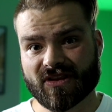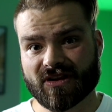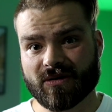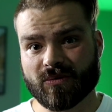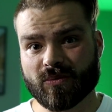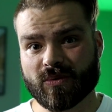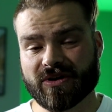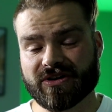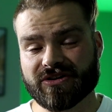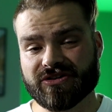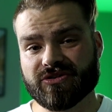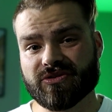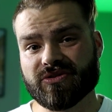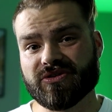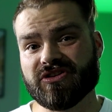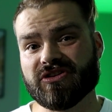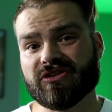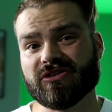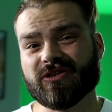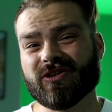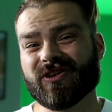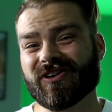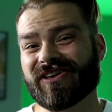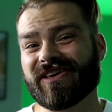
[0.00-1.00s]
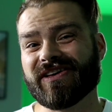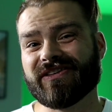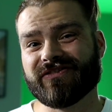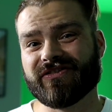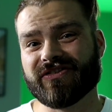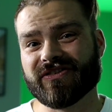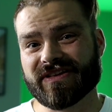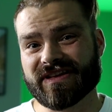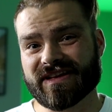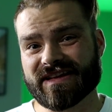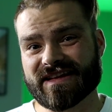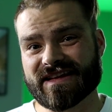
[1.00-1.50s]
on what you're doing. You're looking
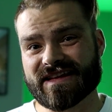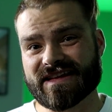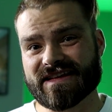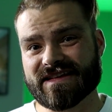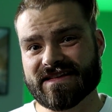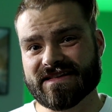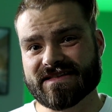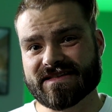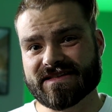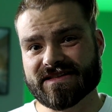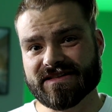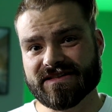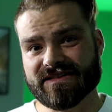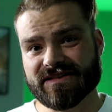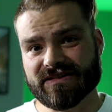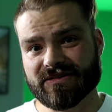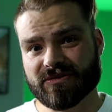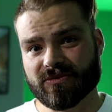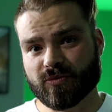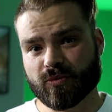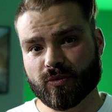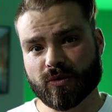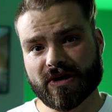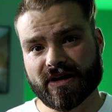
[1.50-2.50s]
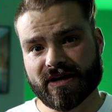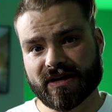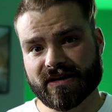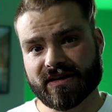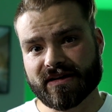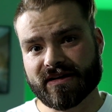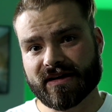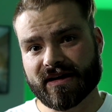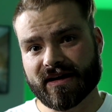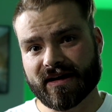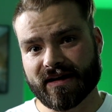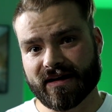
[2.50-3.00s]
for the easy
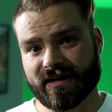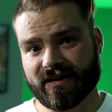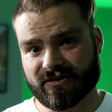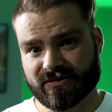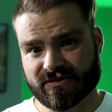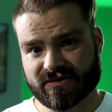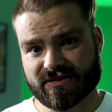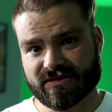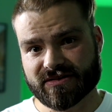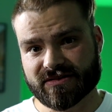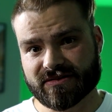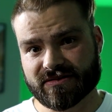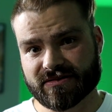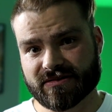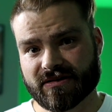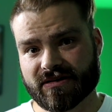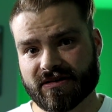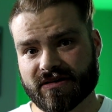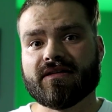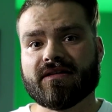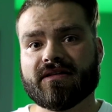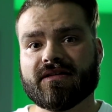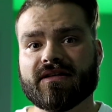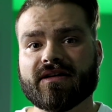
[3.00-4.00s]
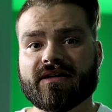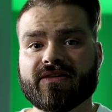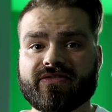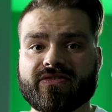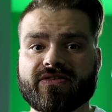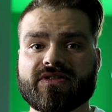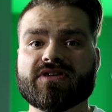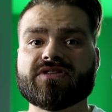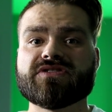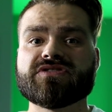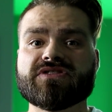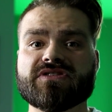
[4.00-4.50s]
way out. Now,
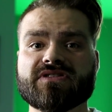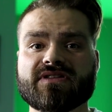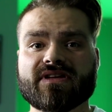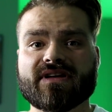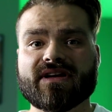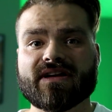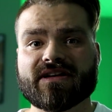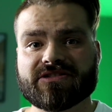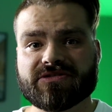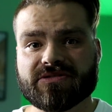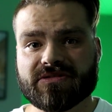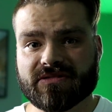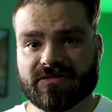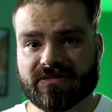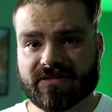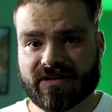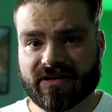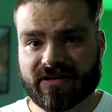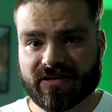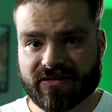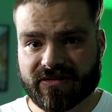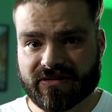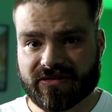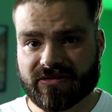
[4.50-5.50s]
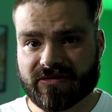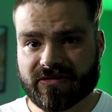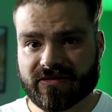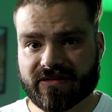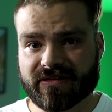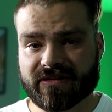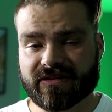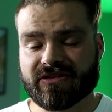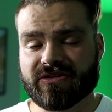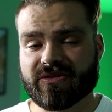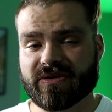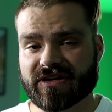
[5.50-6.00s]
for those of you that actually know what the hell you're
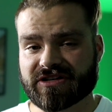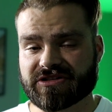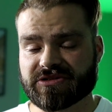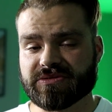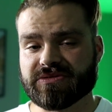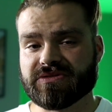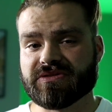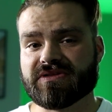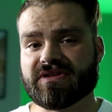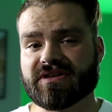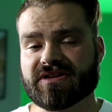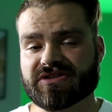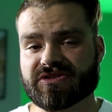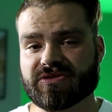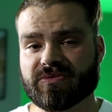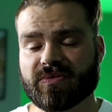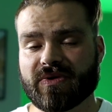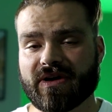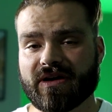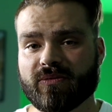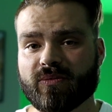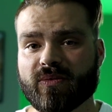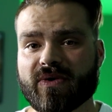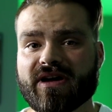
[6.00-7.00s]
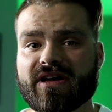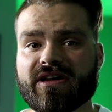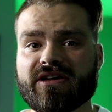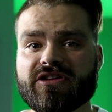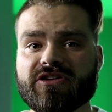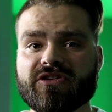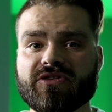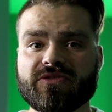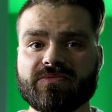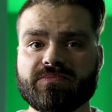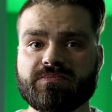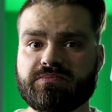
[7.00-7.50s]
doing, you actually do things the right way,
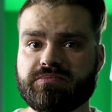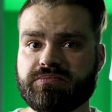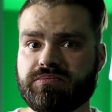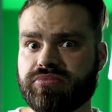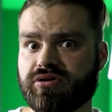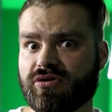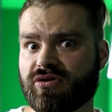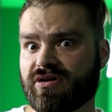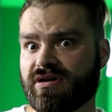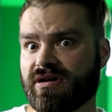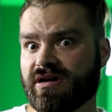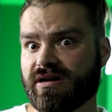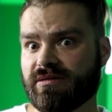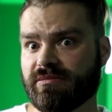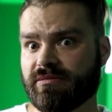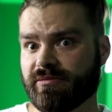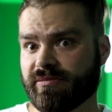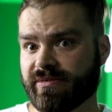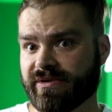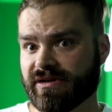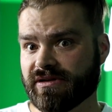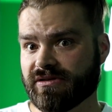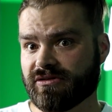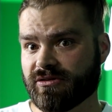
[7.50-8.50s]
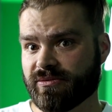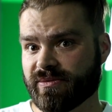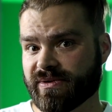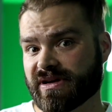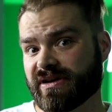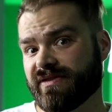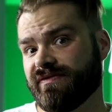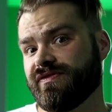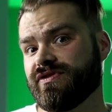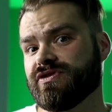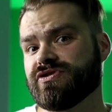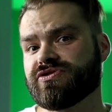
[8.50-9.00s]
you're probably a little
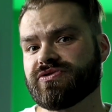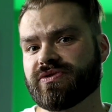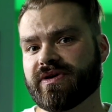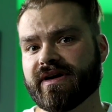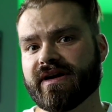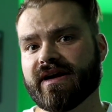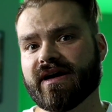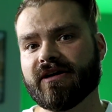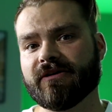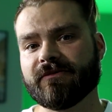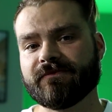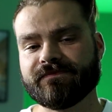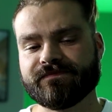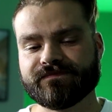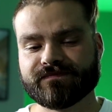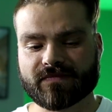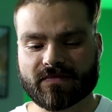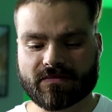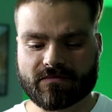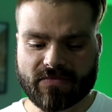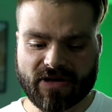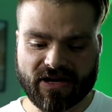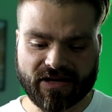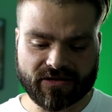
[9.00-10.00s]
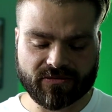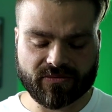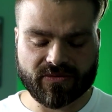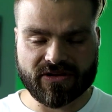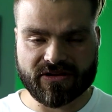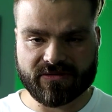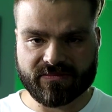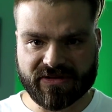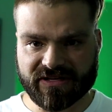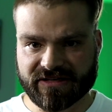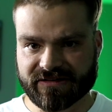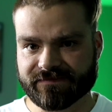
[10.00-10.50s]
bit confused right now. Mike, what
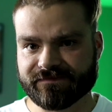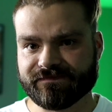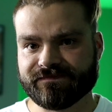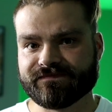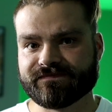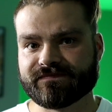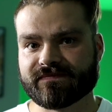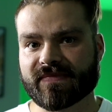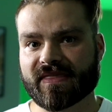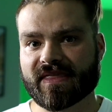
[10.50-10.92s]
do you mean?